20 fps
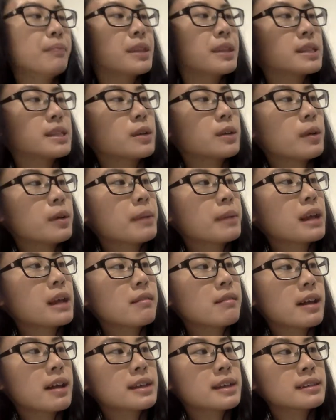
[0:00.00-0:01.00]
So in my
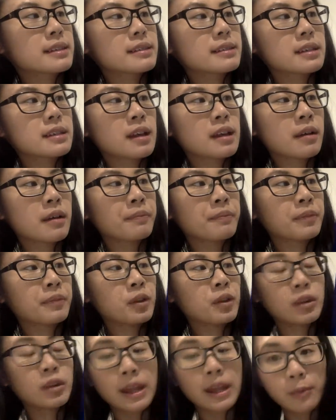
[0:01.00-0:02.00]
class,
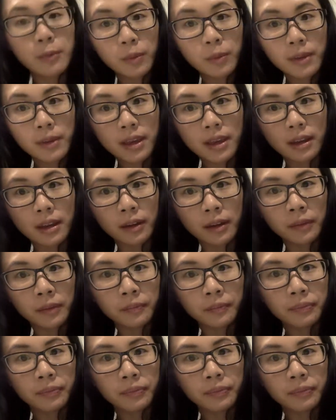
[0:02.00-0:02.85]
your name will be here.